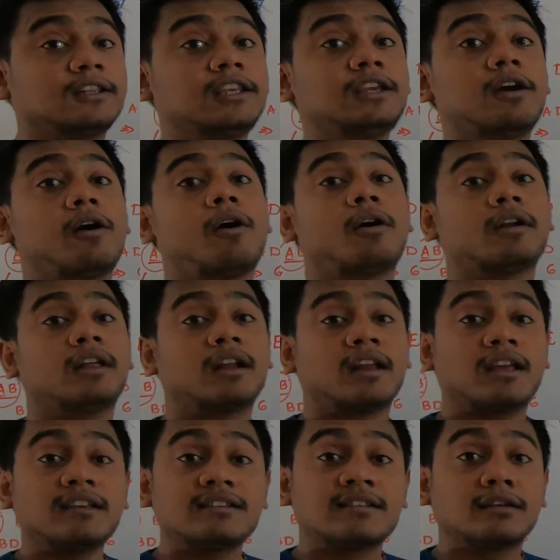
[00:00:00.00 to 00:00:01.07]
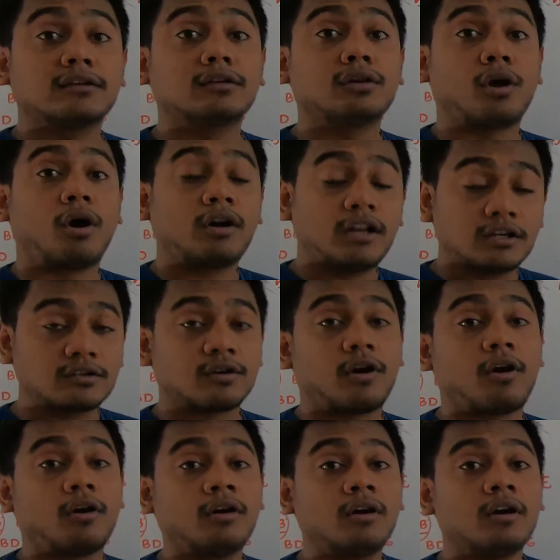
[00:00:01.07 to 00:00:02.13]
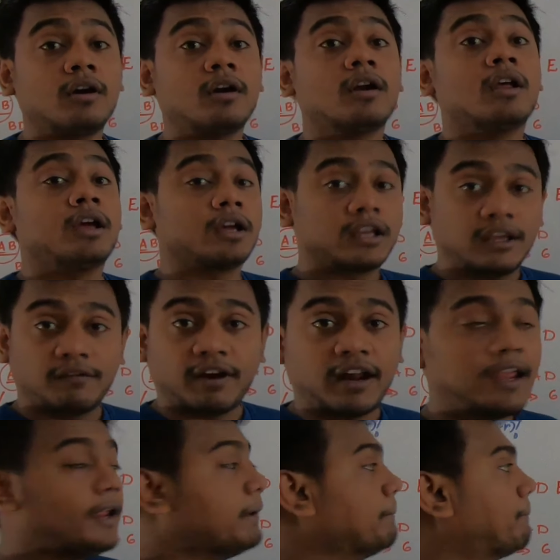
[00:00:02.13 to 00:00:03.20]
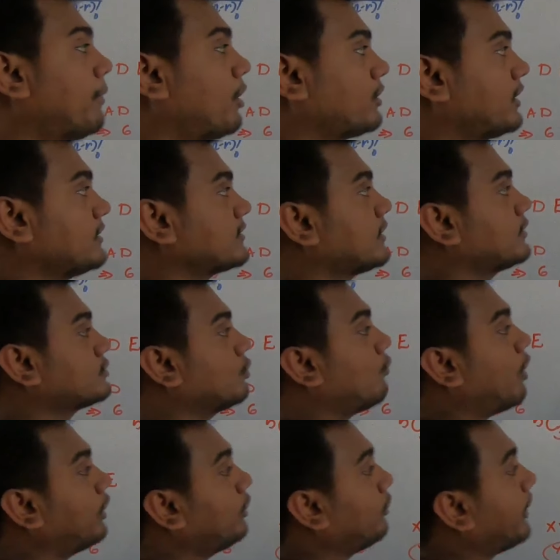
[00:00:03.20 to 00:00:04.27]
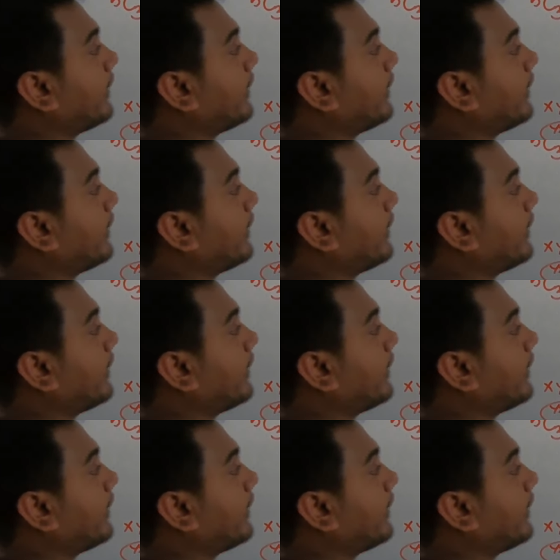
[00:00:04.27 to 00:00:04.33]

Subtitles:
the order is not at all given an importance. So what